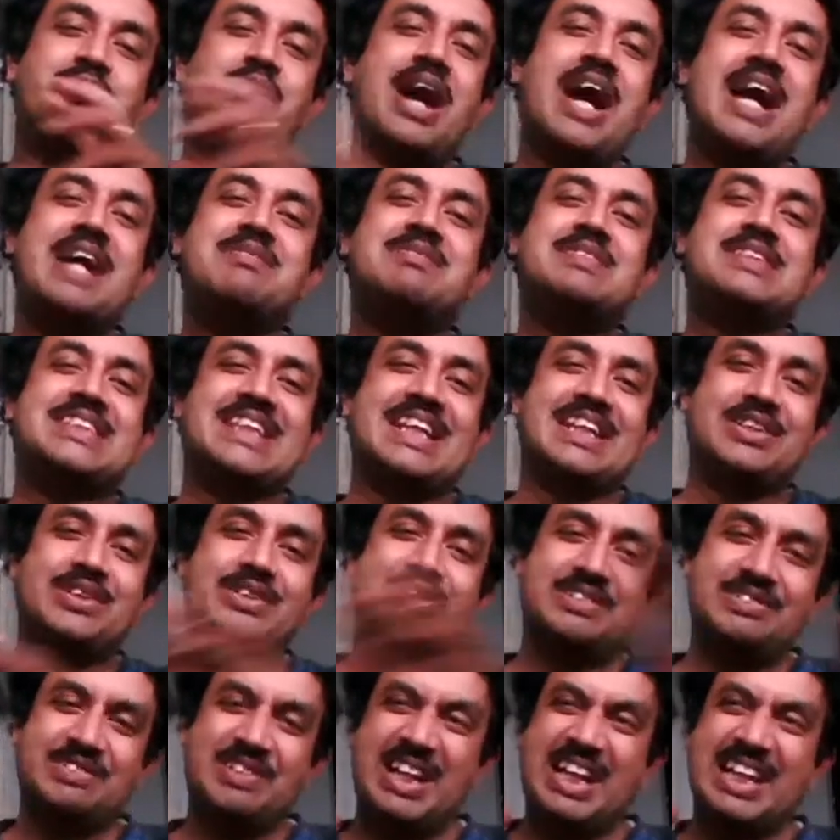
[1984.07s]
primes are
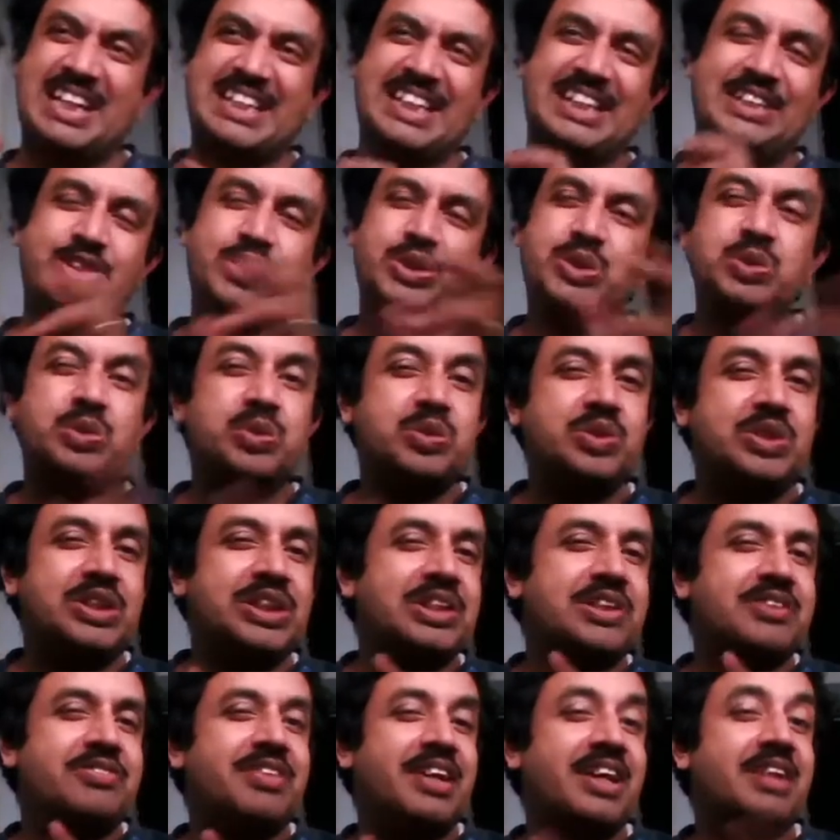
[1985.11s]
related to
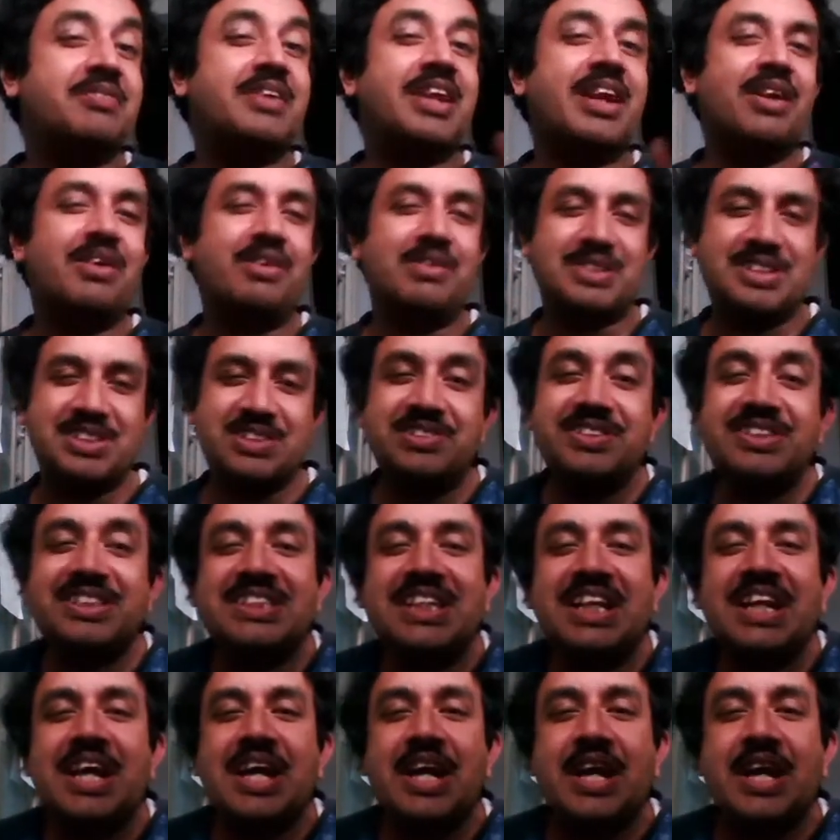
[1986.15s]
the fundamental constants.